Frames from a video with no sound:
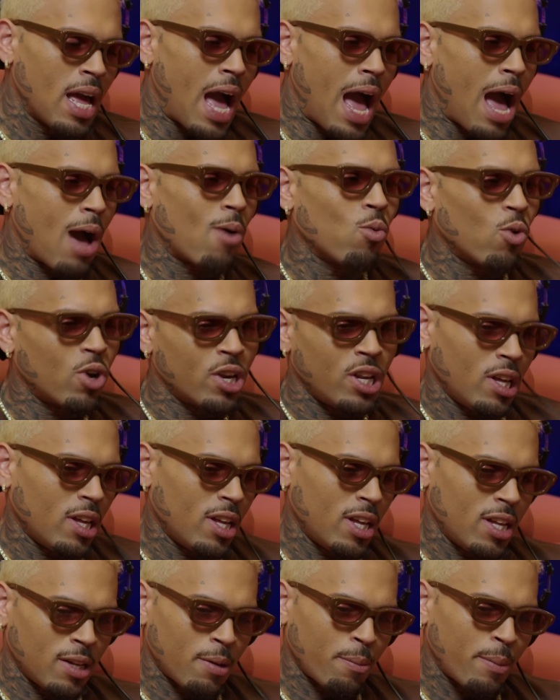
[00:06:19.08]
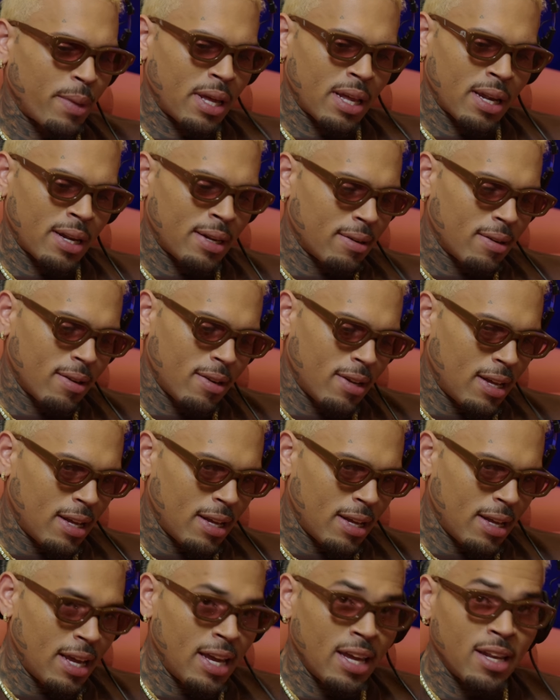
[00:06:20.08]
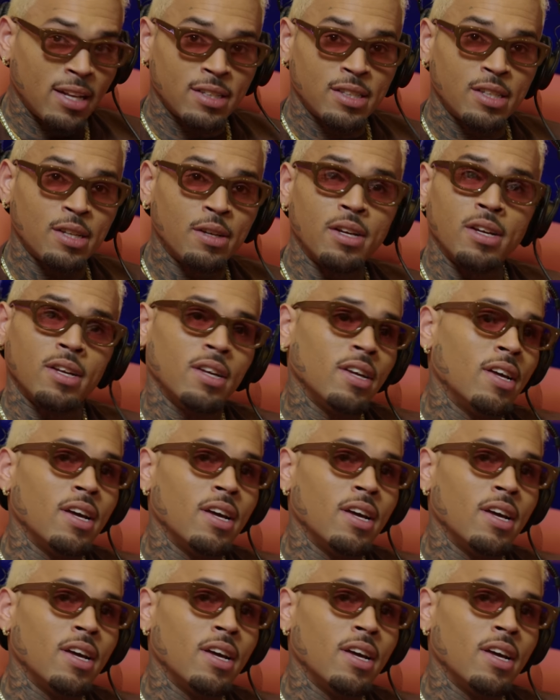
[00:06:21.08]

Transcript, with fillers: I want it. I mean, it is the,